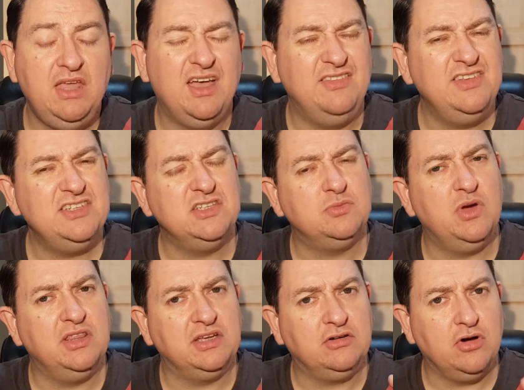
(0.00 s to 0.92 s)
And this is
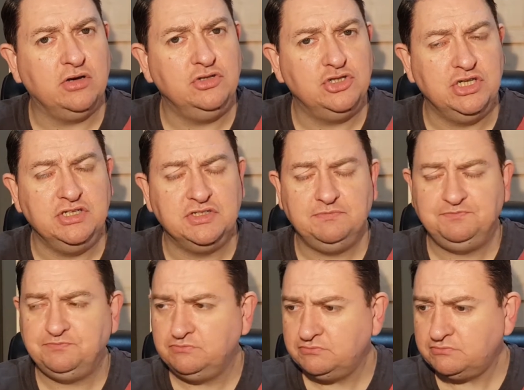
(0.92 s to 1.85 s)
where the crunch is.
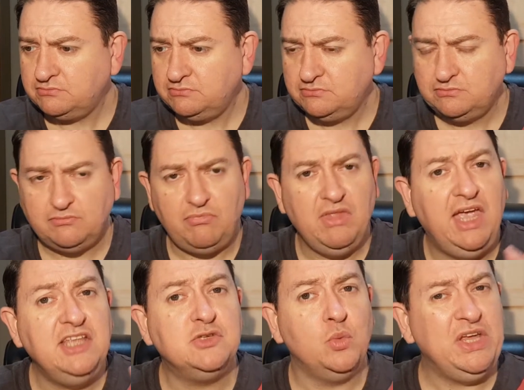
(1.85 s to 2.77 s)

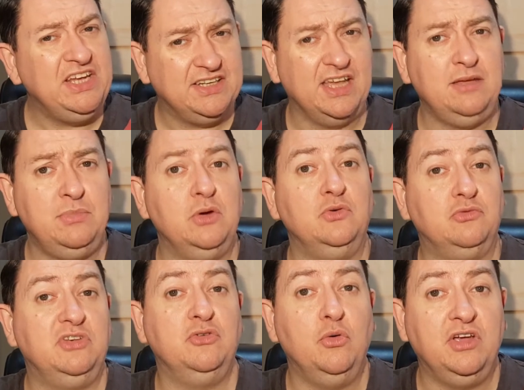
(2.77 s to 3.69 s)
It's weekday meals we're
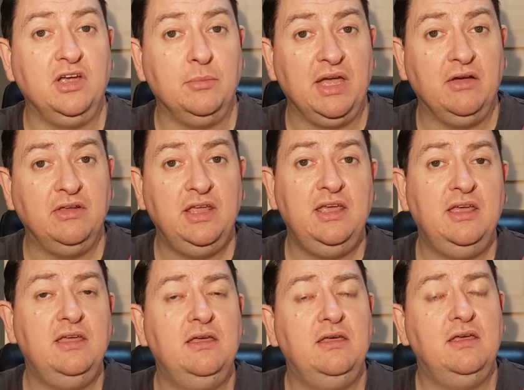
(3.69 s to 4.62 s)
talking about.
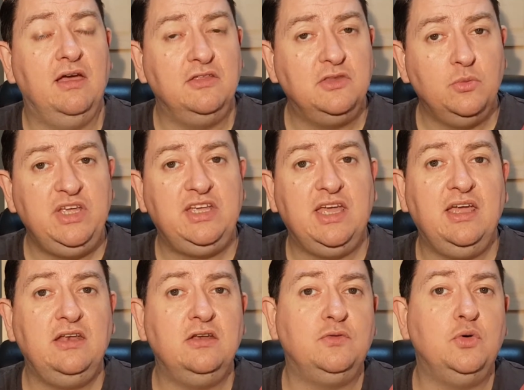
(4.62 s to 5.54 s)
At the
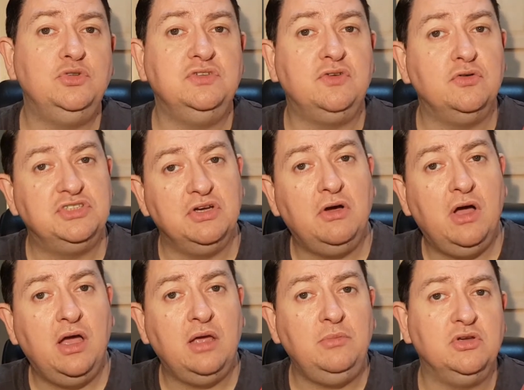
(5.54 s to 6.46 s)
weekend, of course, you've got
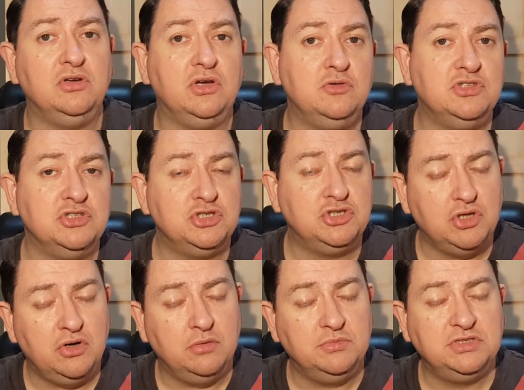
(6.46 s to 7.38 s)
time, you can go to the
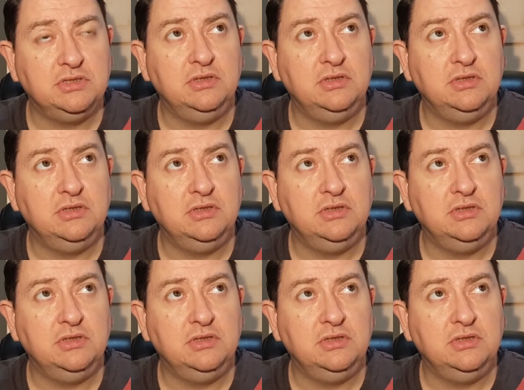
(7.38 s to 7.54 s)
shops,